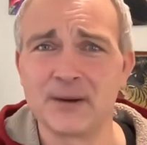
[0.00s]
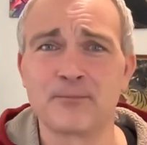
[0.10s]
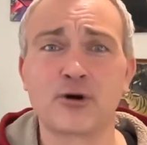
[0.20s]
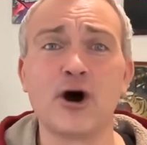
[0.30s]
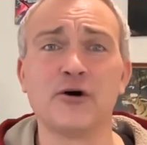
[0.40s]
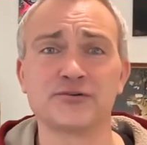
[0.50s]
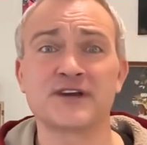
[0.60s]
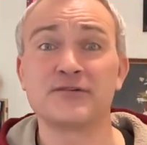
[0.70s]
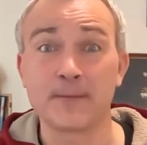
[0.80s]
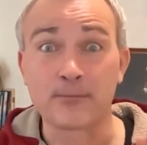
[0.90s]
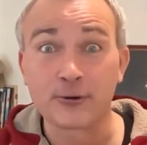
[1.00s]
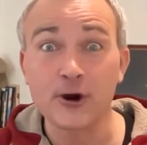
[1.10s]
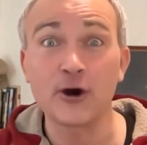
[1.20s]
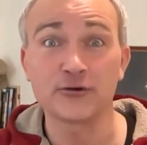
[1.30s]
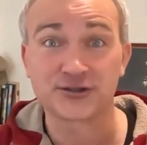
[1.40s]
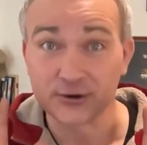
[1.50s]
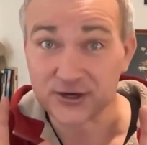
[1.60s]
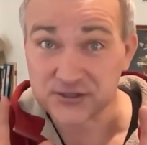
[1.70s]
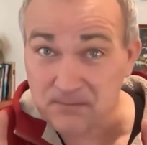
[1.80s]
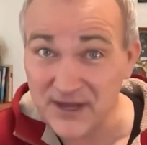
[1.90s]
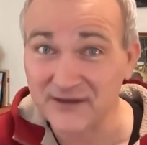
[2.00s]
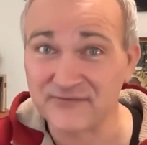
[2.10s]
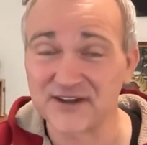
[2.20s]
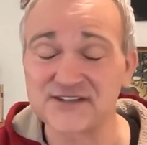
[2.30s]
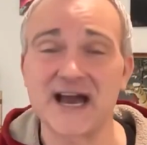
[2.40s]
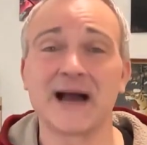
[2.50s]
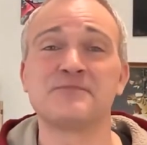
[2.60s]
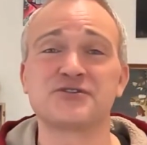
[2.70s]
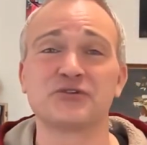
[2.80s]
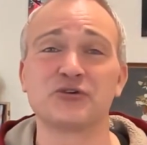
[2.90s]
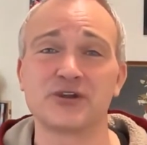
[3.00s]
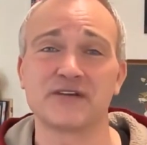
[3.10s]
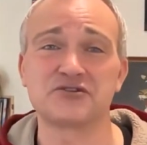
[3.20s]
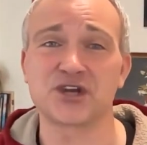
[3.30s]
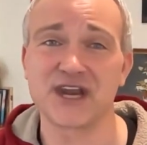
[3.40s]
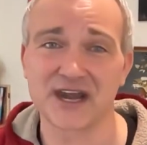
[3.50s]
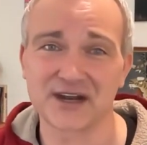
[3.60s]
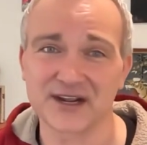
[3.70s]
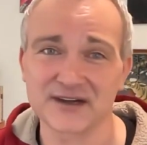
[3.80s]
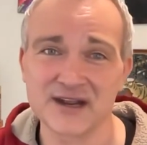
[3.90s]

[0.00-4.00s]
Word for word: pros, the pros, there is benefits absolutely of gene editing.